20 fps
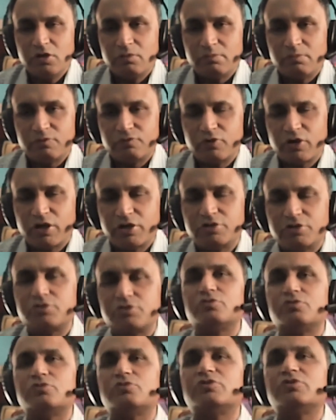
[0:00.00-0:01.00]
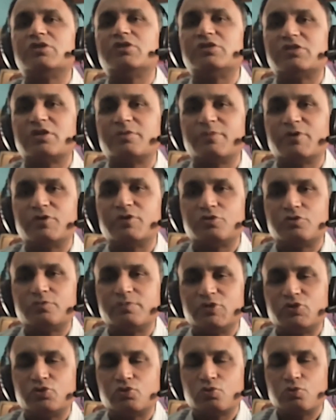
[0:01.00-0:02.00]
Before I used to go to the exam, I used to
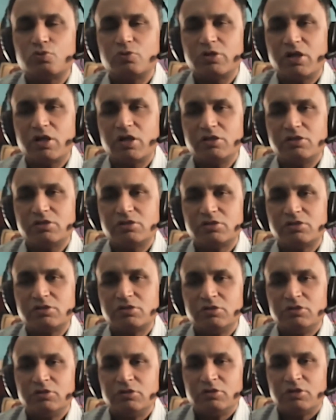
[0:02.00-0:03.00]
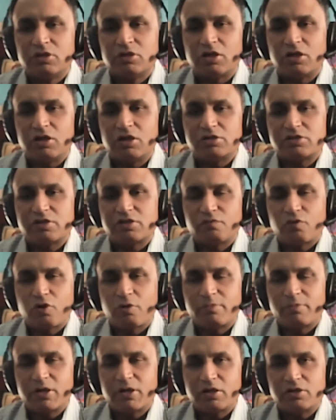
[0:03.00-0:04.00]
be so tense. Unless I
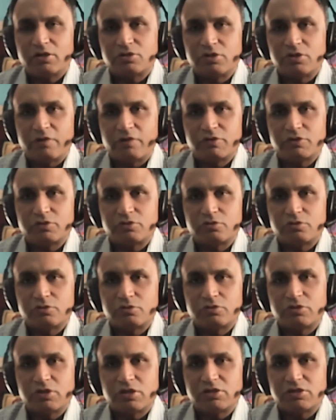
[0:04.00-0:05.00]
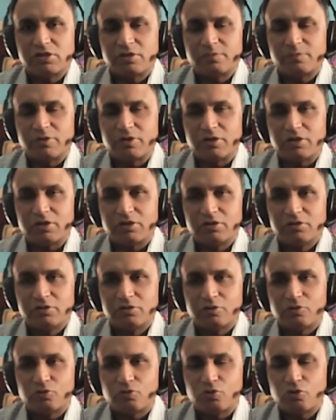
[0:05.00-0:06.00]
vomit, I never used to go to the exam only.
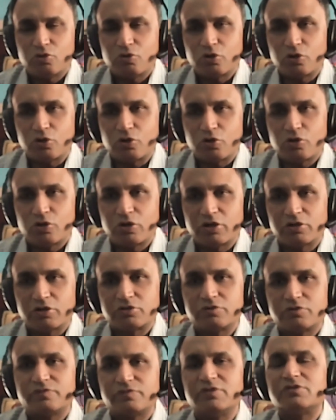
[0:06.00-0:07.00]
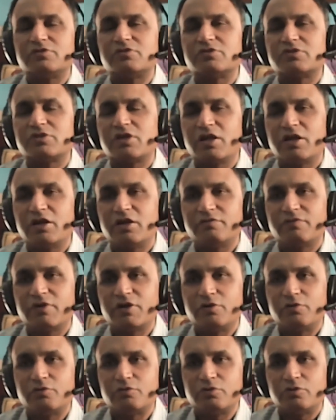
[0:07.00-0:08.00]
Oh God, I used to feel so scared if
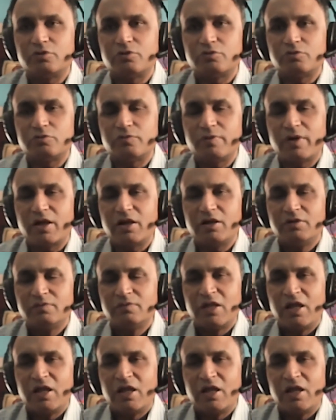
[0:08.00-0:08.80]
I don't do well.